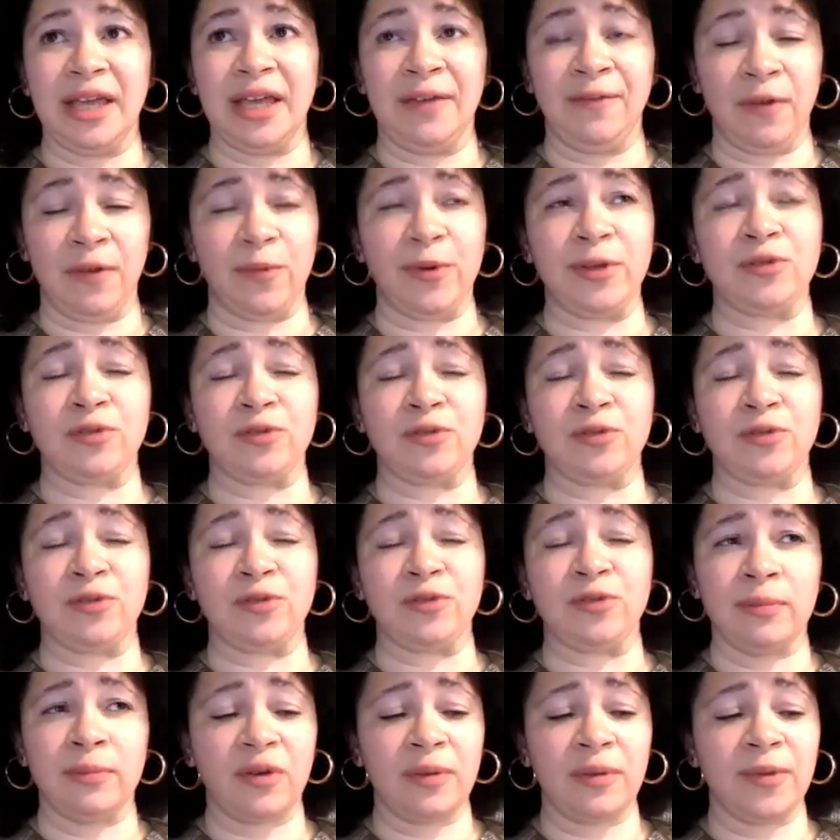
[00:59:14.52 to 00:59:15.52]
If it was
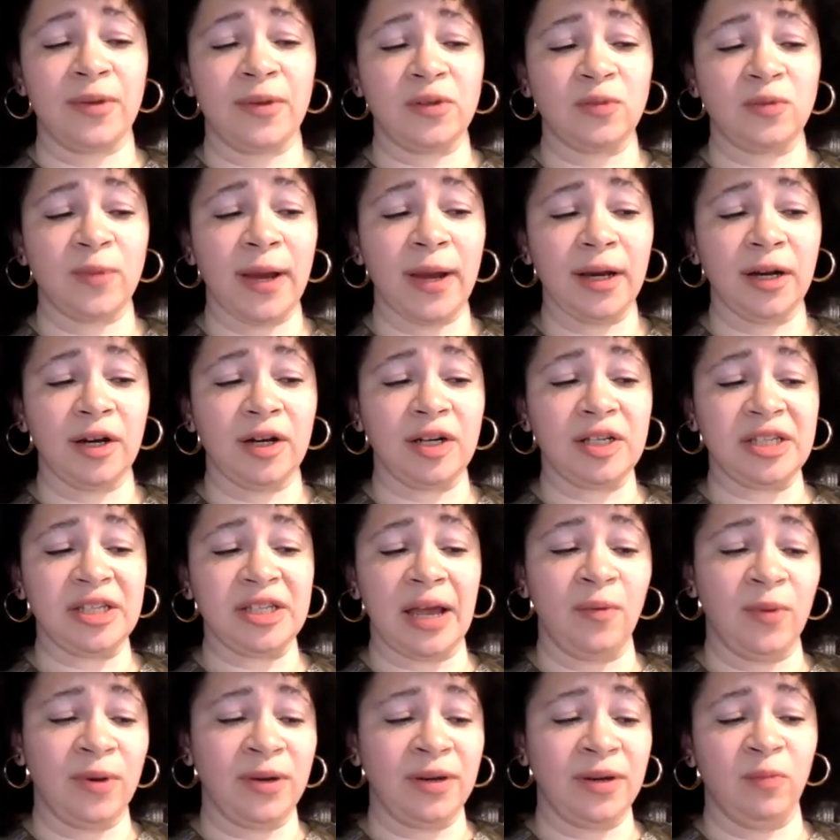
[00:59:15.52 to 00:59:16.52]
removed from those
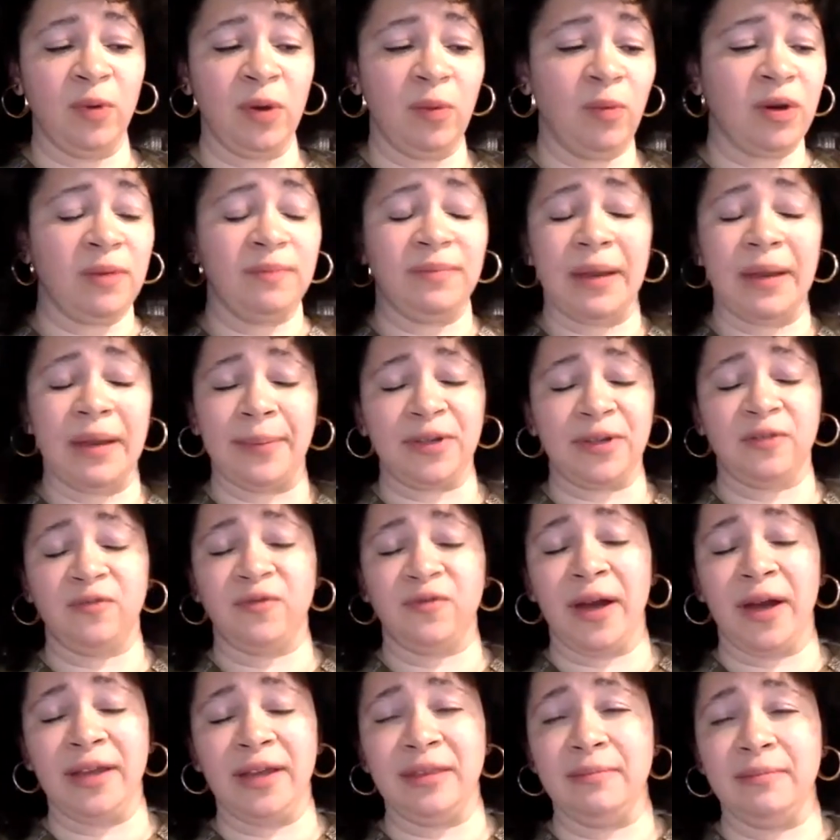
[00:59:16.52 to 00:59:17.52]
records, we wouldn't be able
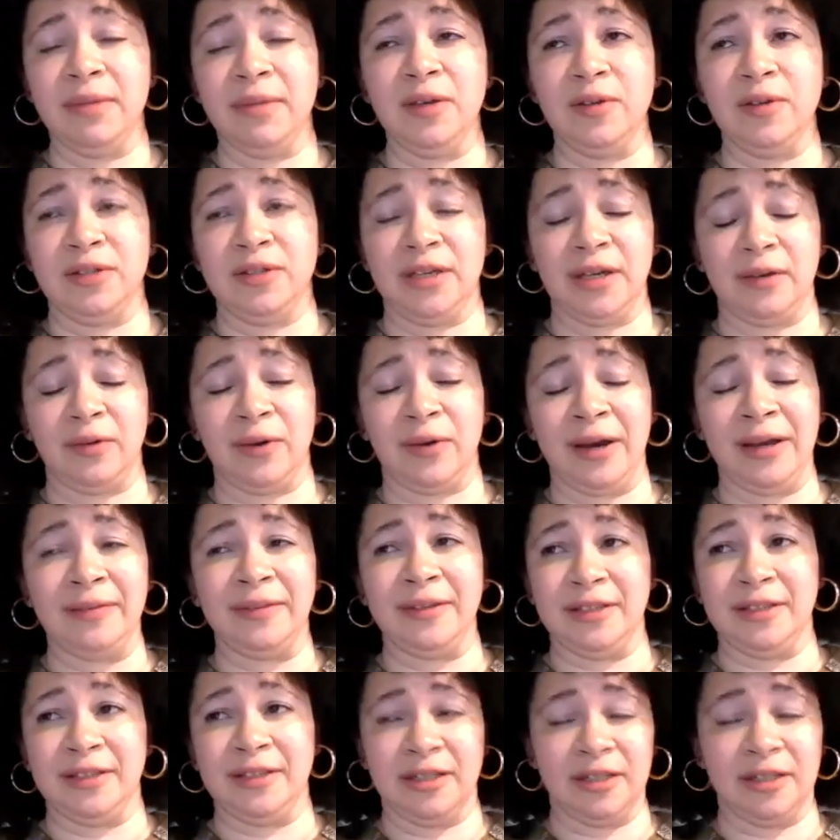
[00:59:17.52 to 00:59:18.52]
to find the music,
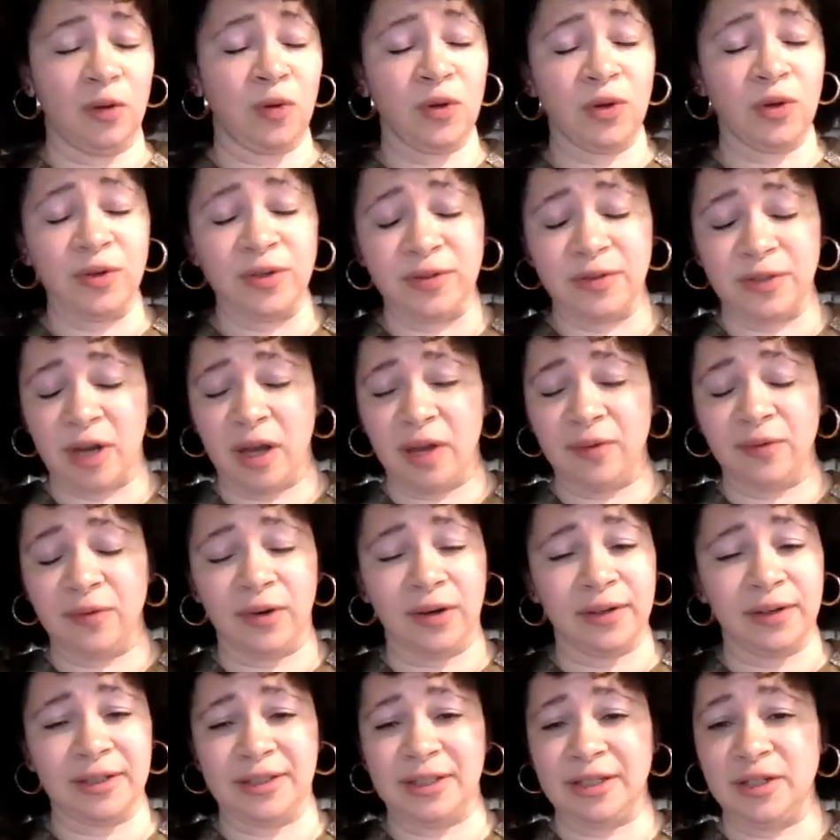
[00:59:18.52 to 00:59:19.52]
right? This is a whole
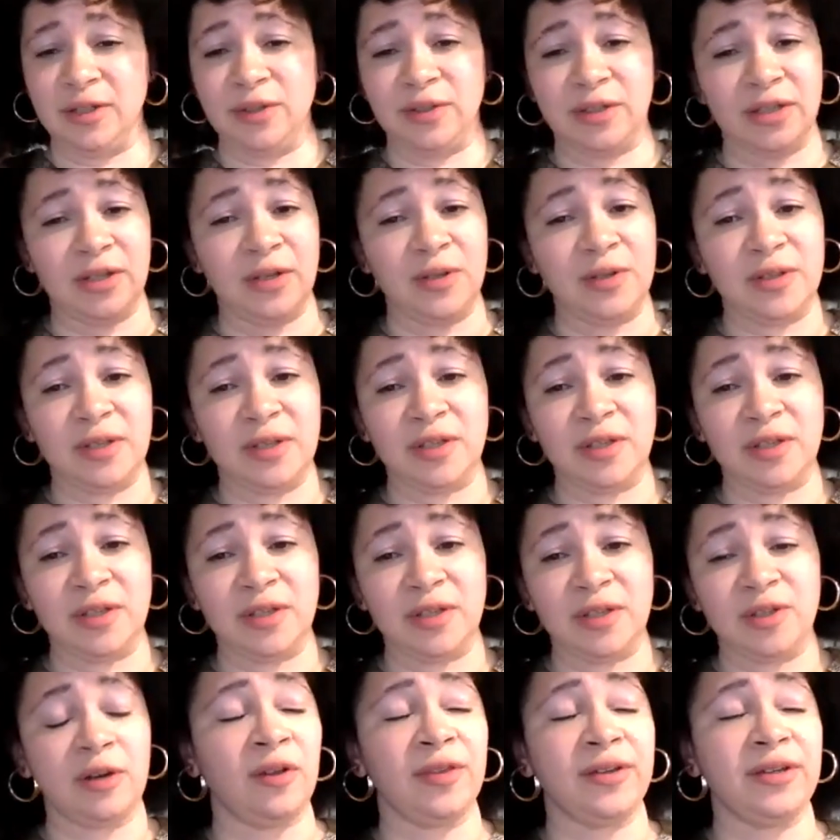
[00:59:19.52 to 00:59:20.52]
genre, because they used to use this
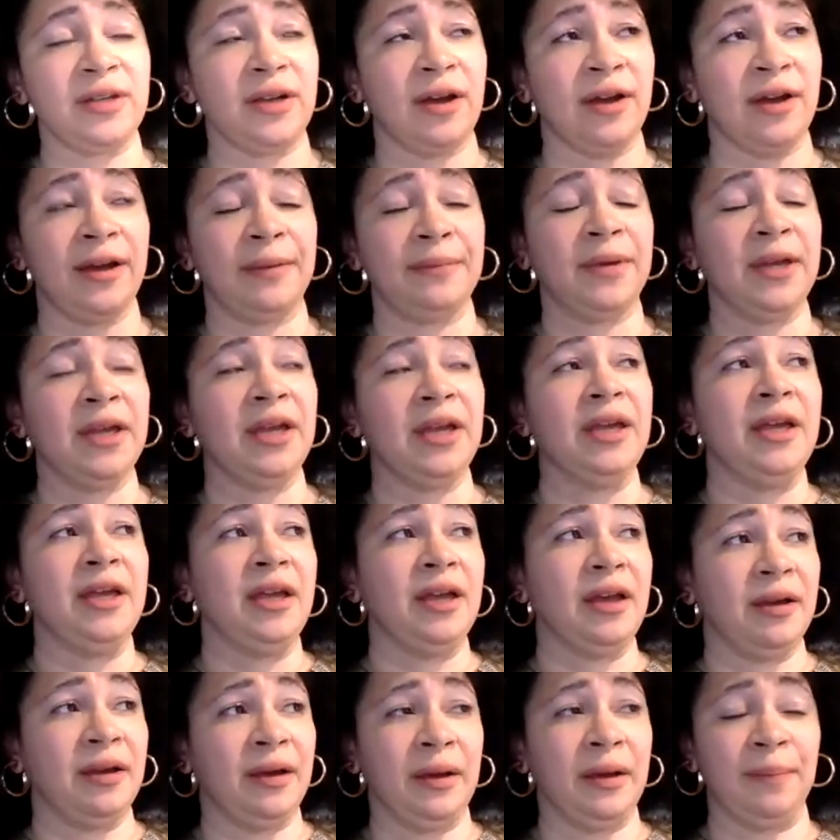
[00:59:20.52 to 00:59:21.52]
term all the time,
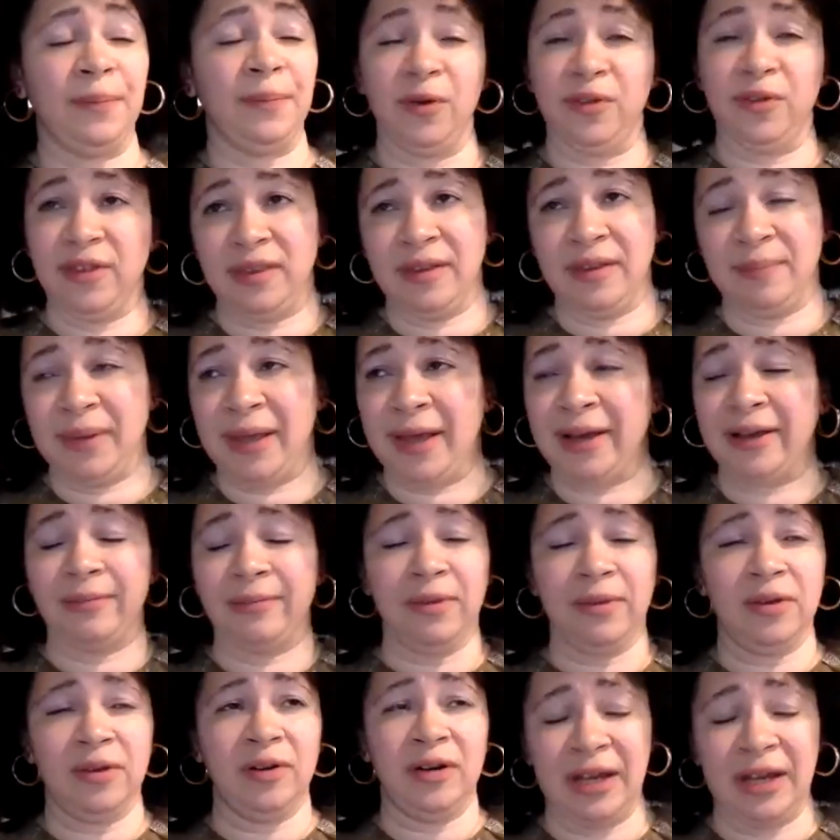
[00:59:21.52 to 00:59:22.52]
both in the
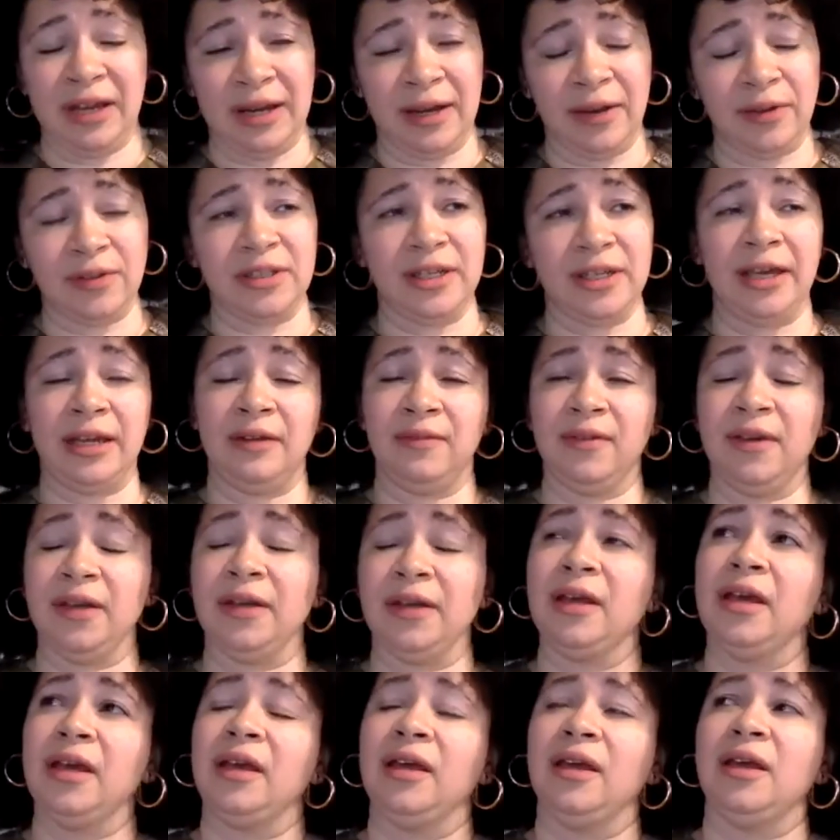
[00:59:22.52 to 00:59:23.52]
Black community and outside of
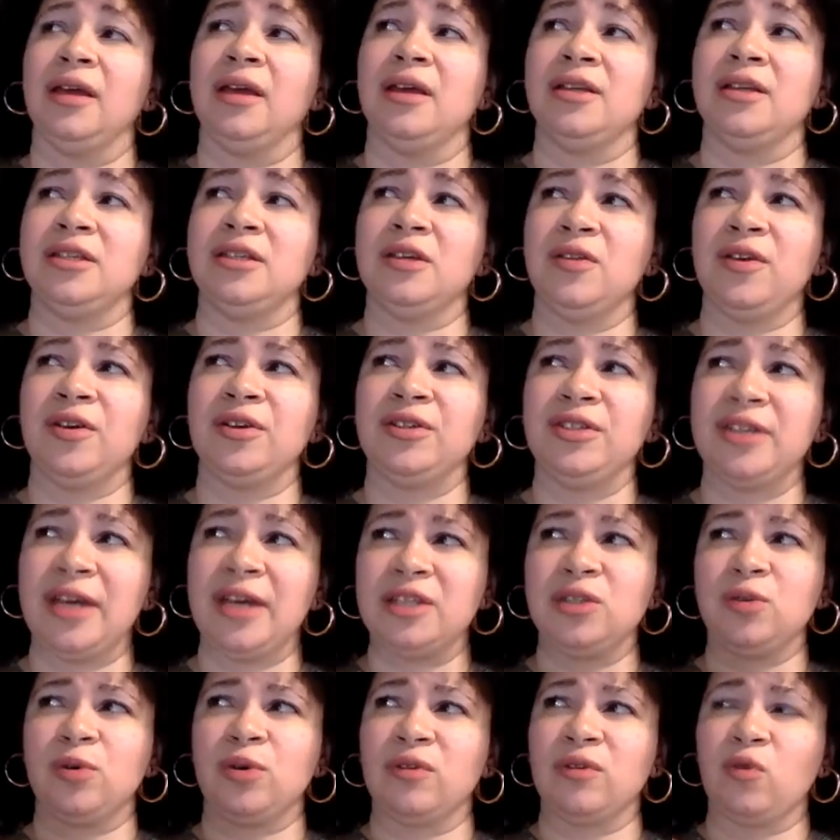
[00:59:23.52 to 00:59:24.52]
it. So there's
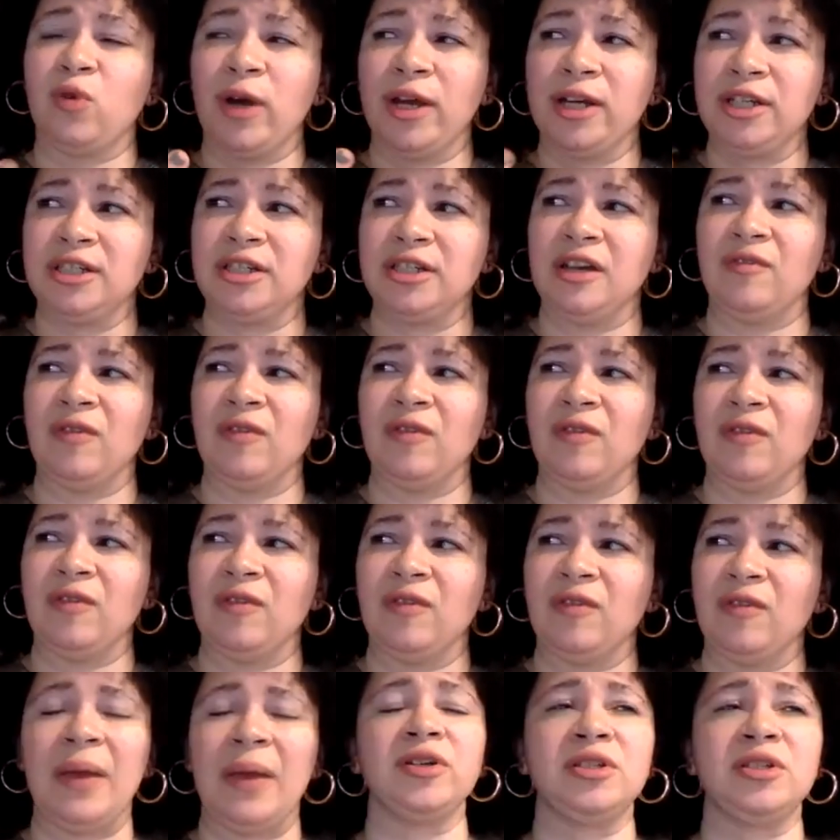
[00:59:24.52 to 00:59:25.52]
that sort of question of, if
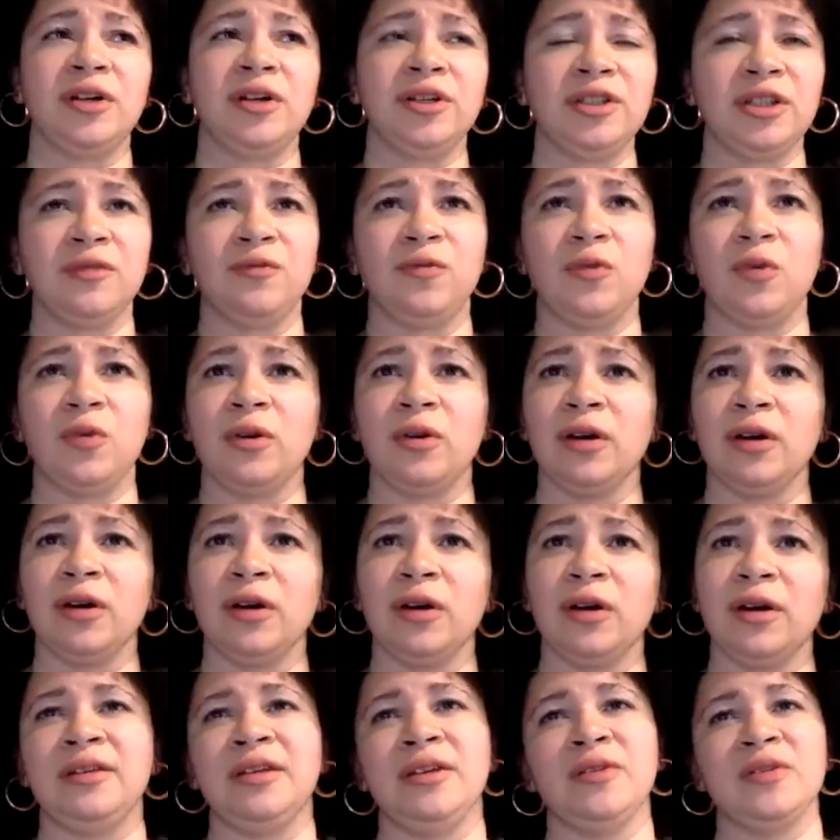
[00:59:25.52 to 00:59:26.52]
people are searching
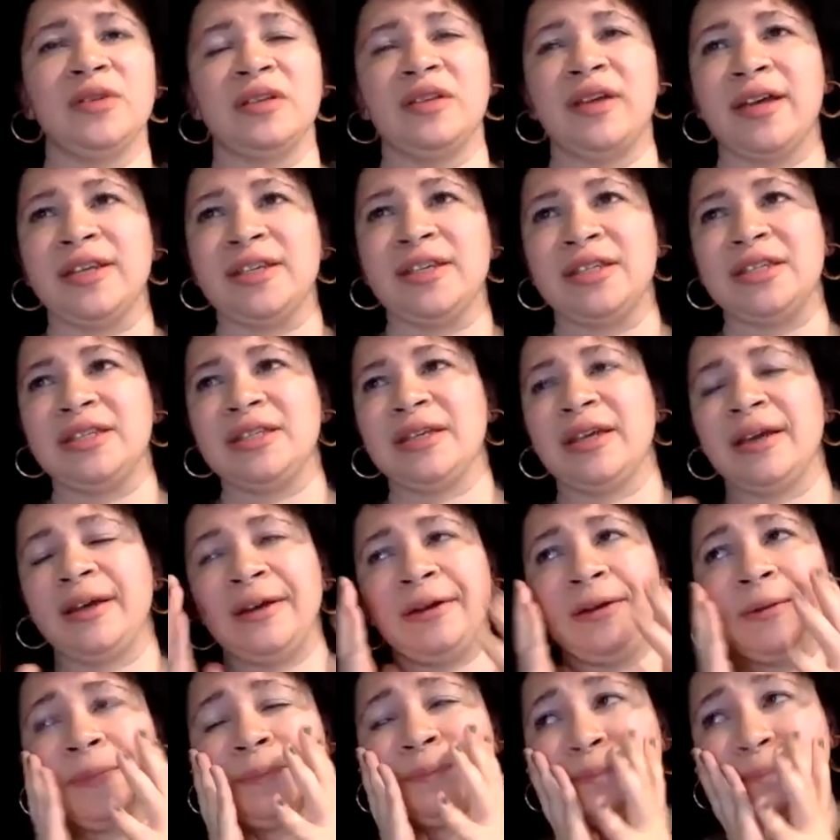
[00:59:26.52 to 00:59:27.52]
for, to use a less